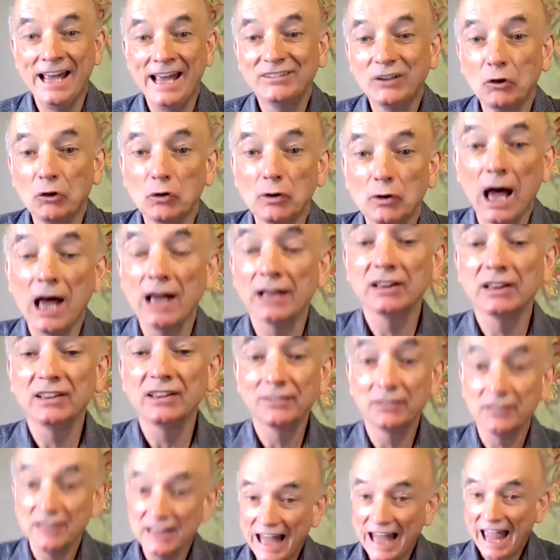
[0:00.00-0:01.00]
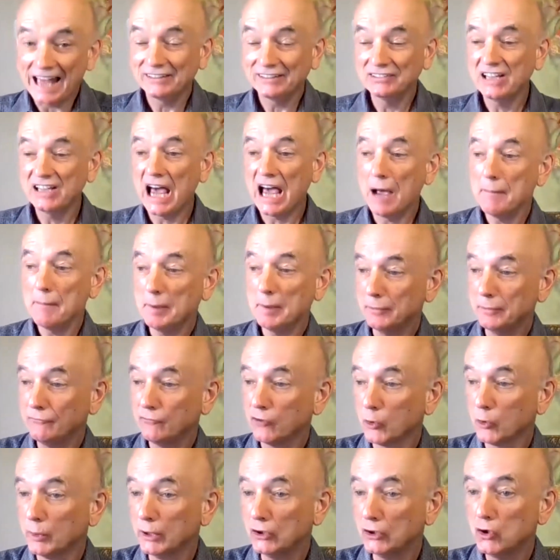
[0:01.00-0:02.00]
So last comment
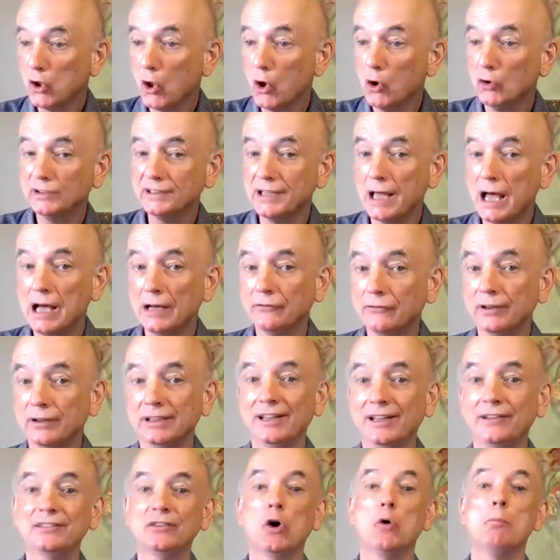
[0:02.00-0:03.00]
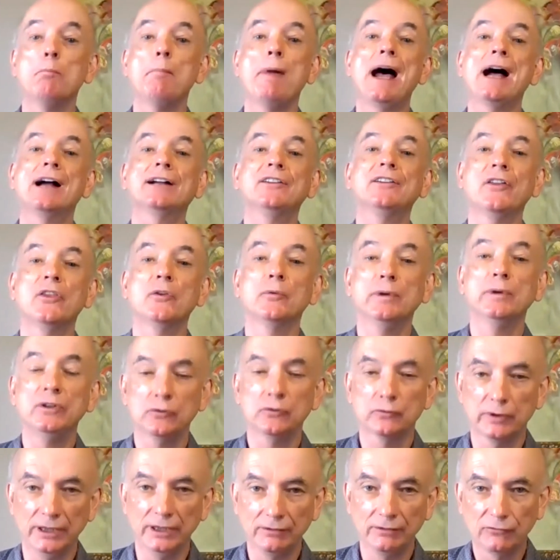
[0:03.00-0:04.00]
before we close off, let's go back to the
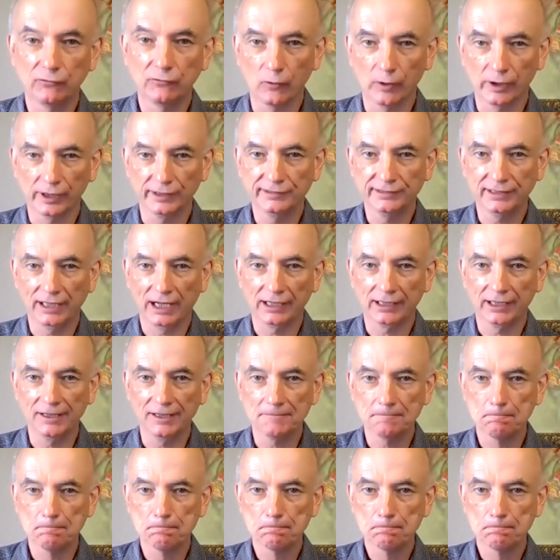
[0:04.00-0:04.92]
retreat for a second.